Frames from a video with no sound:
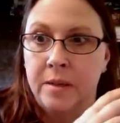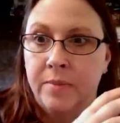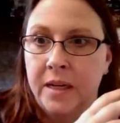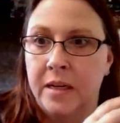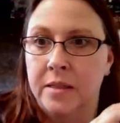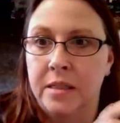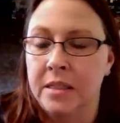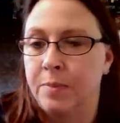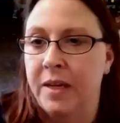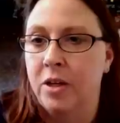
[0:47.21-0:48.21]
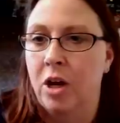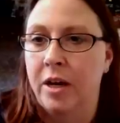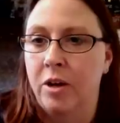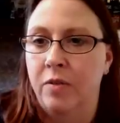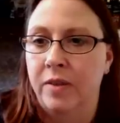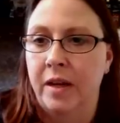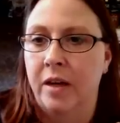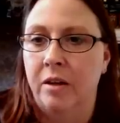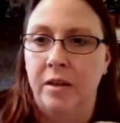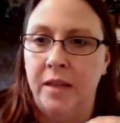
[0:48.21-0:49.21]
something else and he's being naughty over
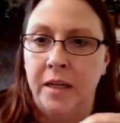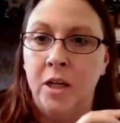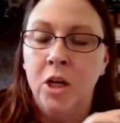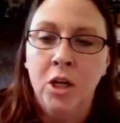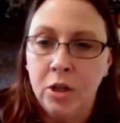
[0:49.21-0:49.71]
there and then